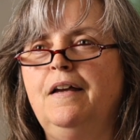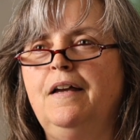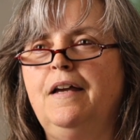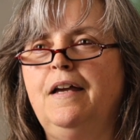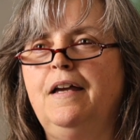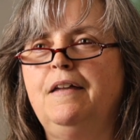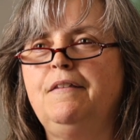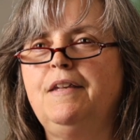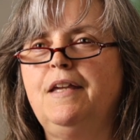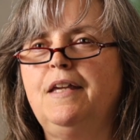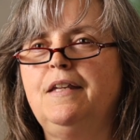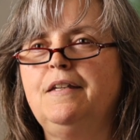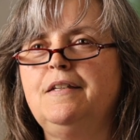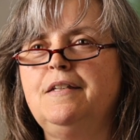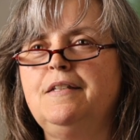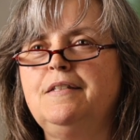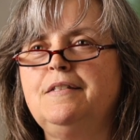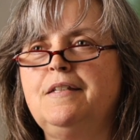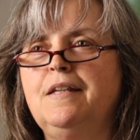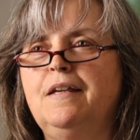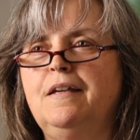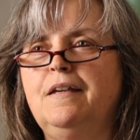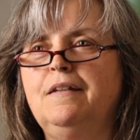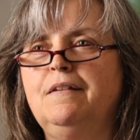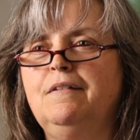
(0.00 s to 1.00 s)
And then he
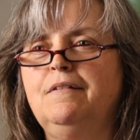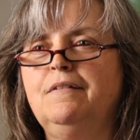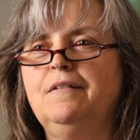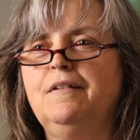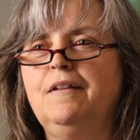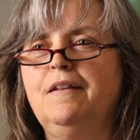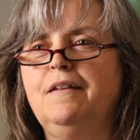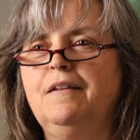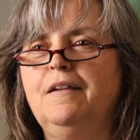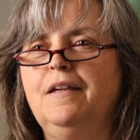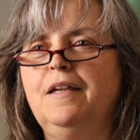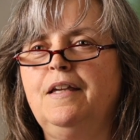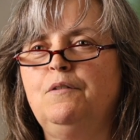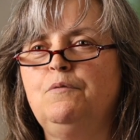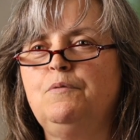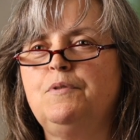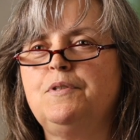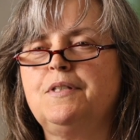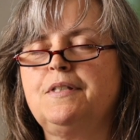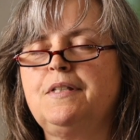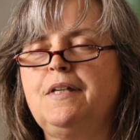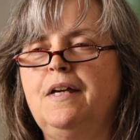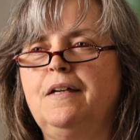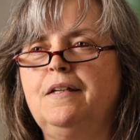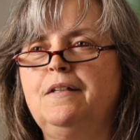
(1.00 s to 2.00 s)
said, he
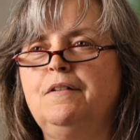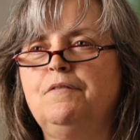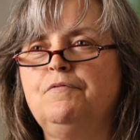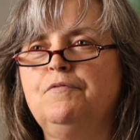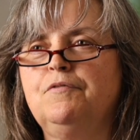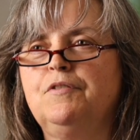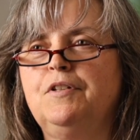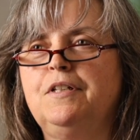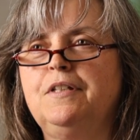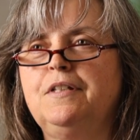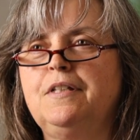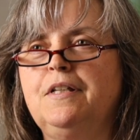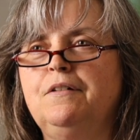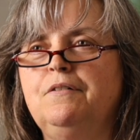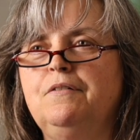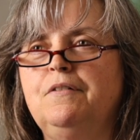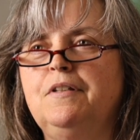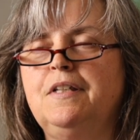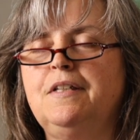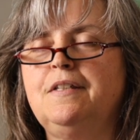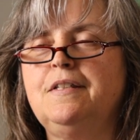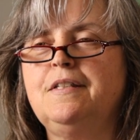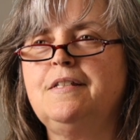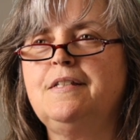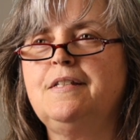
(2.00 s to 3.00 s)
was kind of freaked out,
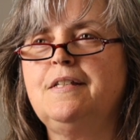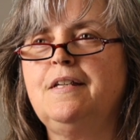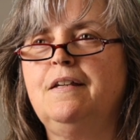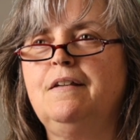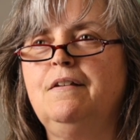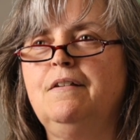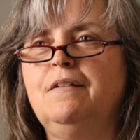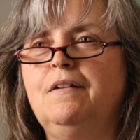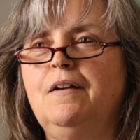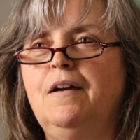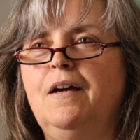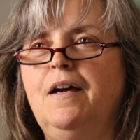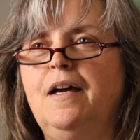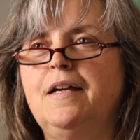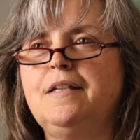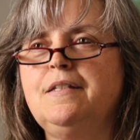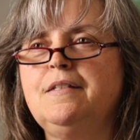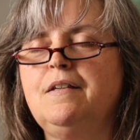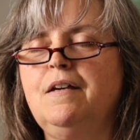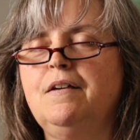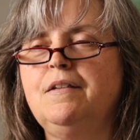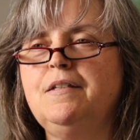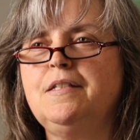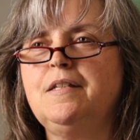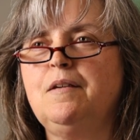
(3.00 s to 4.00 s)
and he said, I
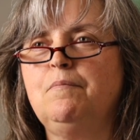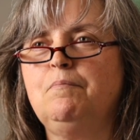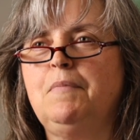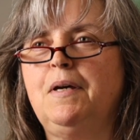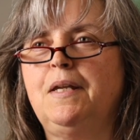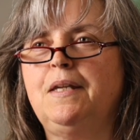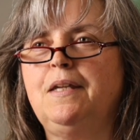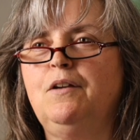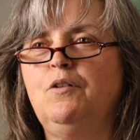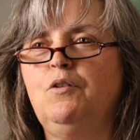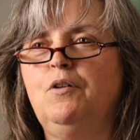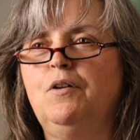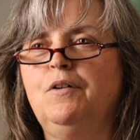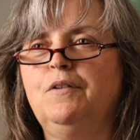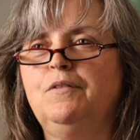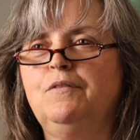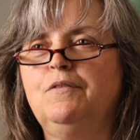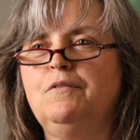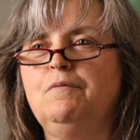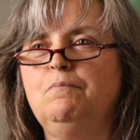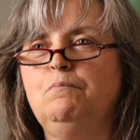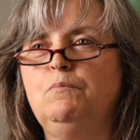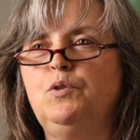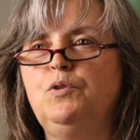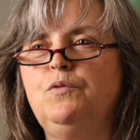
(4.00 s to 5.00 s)
saw somebody
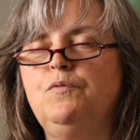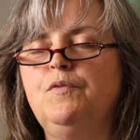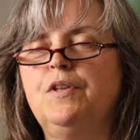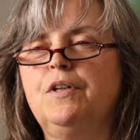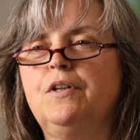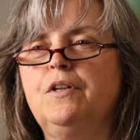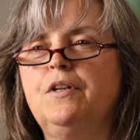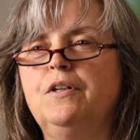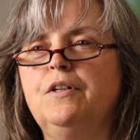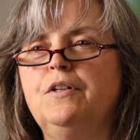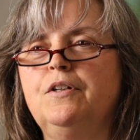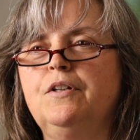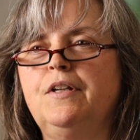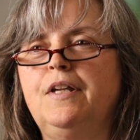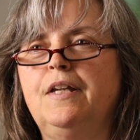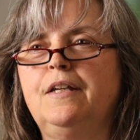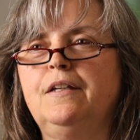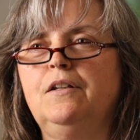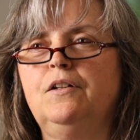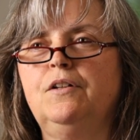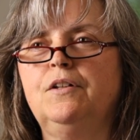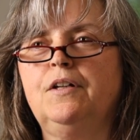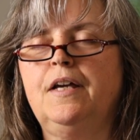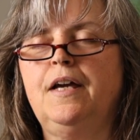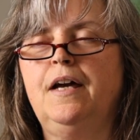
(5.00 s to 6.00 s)
move the curtain
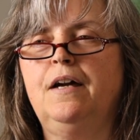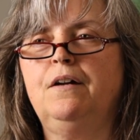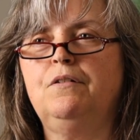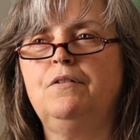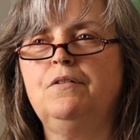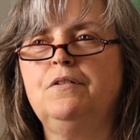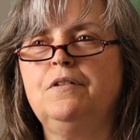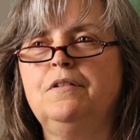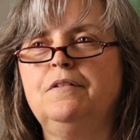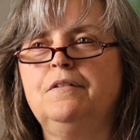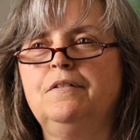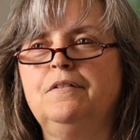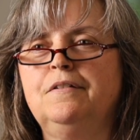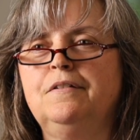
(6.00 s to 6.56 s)
and look out.